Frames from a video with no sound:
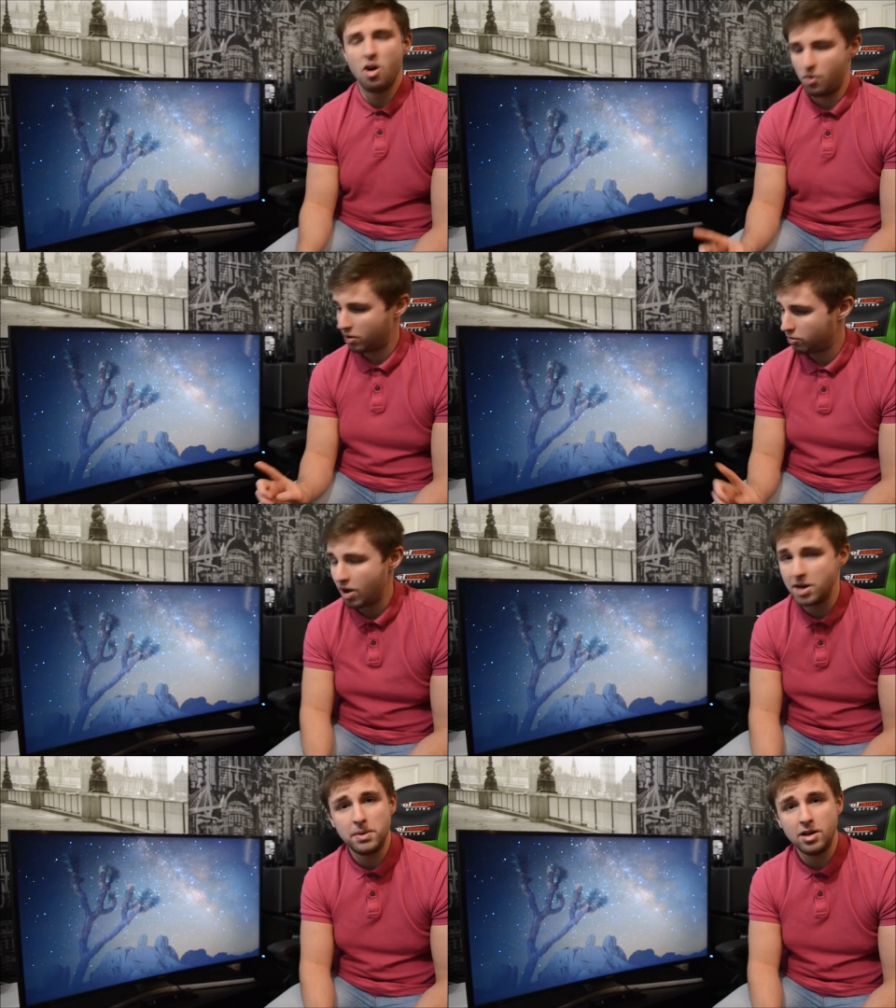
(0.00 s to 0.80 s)
are
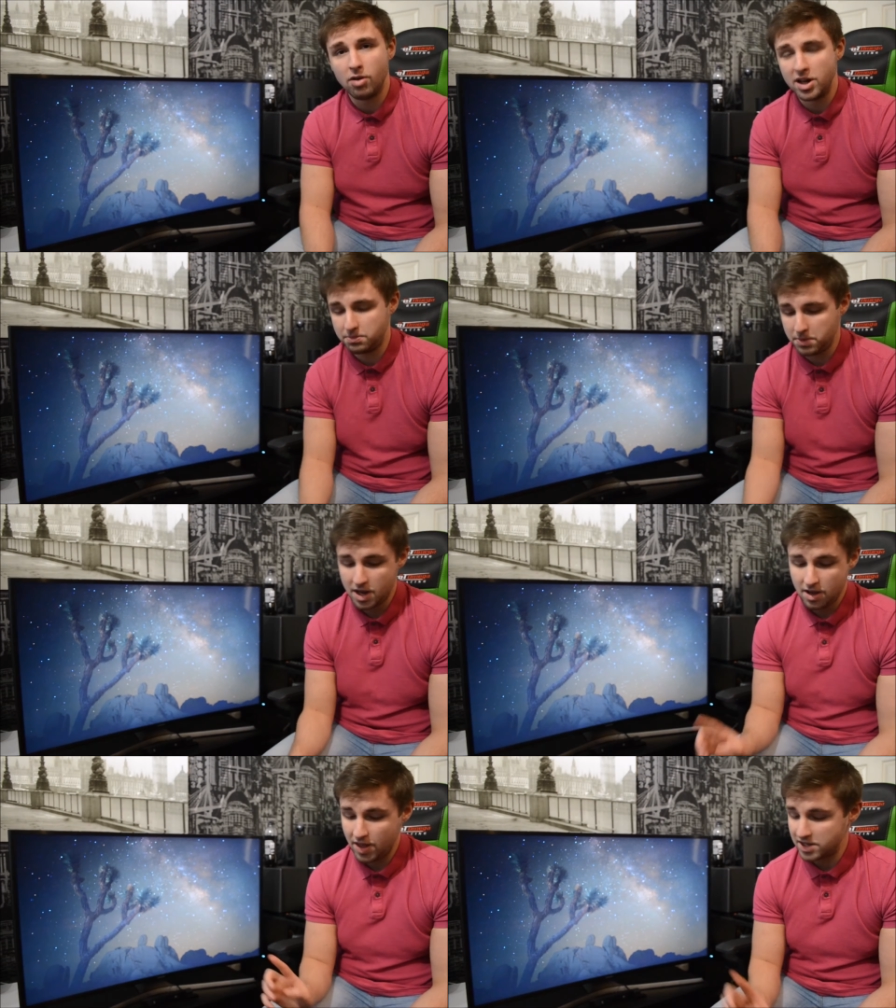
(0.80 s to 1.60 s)
incredibly crisp,
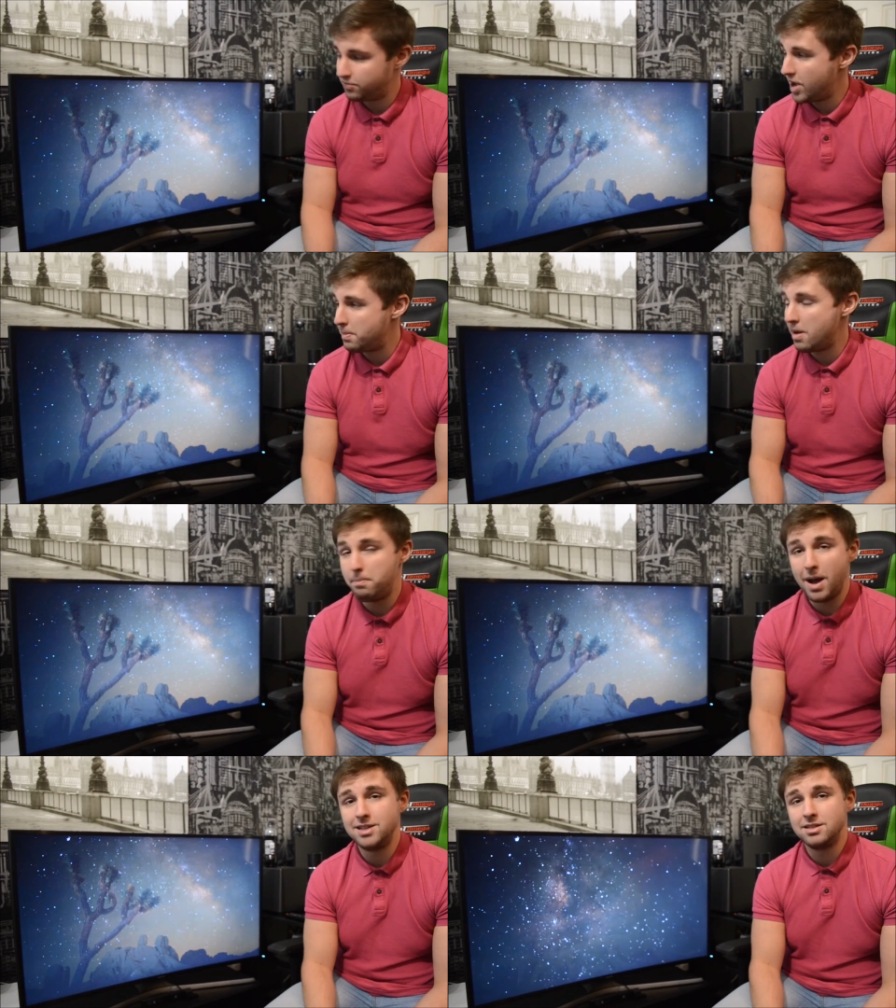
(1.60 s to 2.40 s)
there's a fair bit of
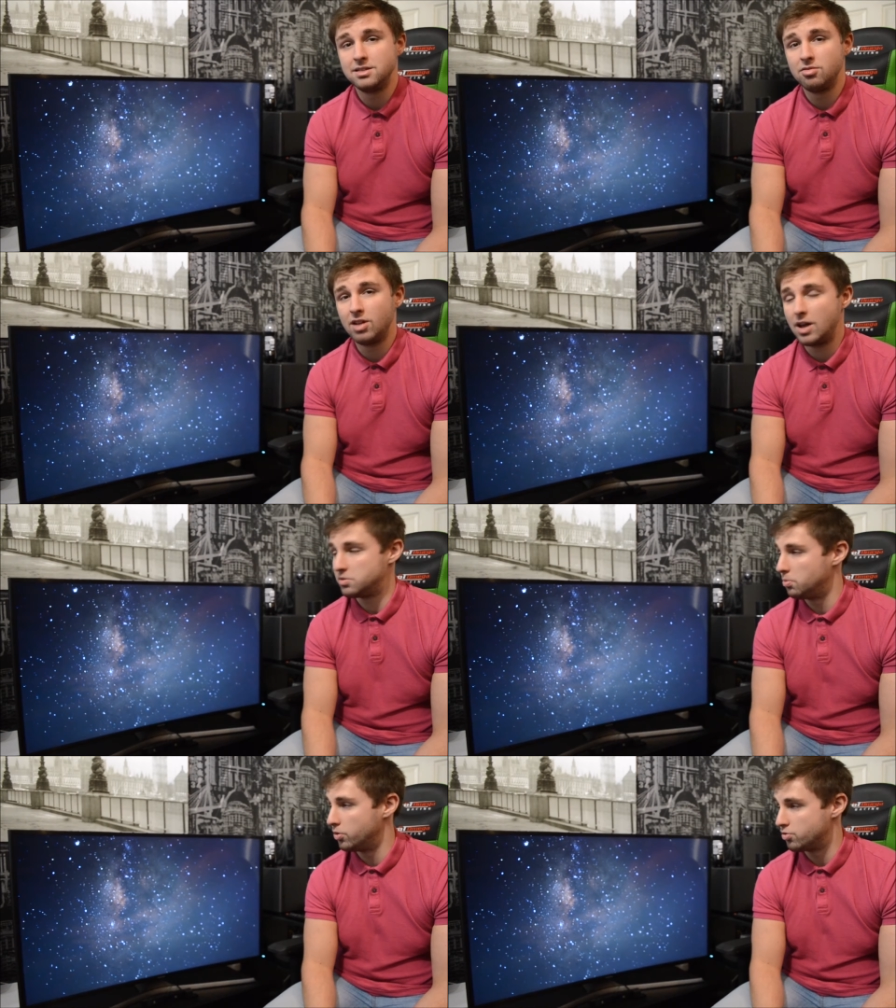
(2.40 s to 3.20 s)
bass considering how
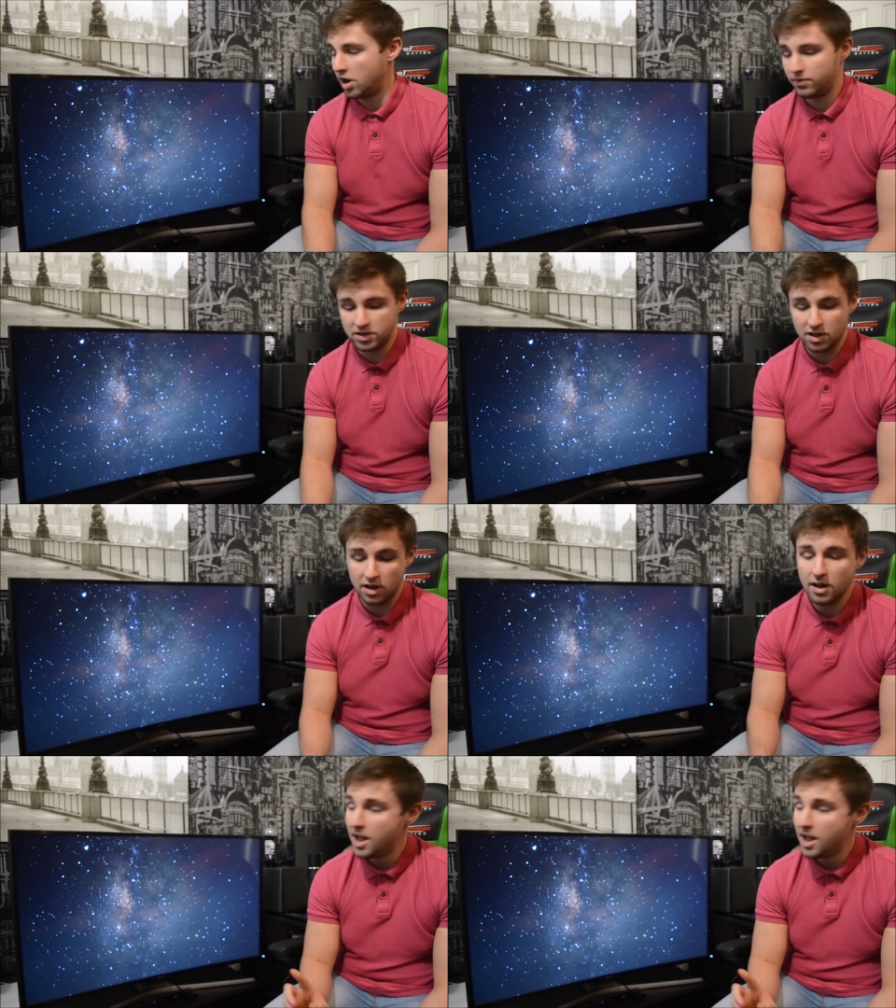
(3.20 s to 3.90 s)
small the drivers are,